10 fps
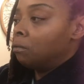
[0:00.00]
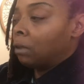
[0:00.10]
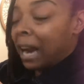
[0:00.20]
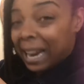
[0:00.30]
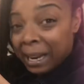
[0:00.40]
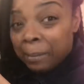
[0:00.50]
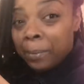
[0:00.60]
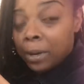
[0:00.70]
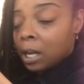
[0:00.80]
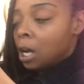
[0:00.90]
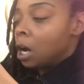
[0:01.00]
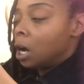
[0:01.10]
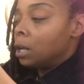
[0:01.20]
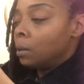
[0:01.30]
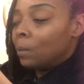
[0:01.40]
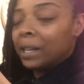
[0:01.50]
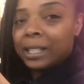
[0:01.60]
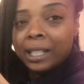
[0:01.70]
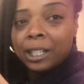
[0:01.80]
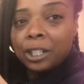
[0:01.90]
ripe are the
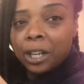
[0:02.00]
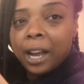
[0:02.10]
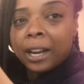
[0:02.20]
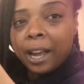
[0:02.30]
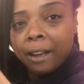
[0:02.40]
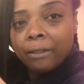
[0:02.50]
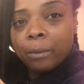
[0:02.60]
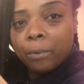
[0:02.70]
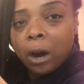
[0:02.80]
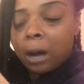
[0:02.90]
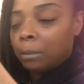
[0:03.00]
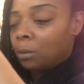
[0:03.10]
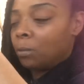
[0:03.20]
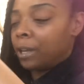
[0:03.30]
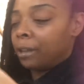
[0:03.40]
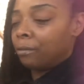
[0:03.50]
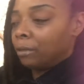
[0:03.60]
ones that you kind of have the problem with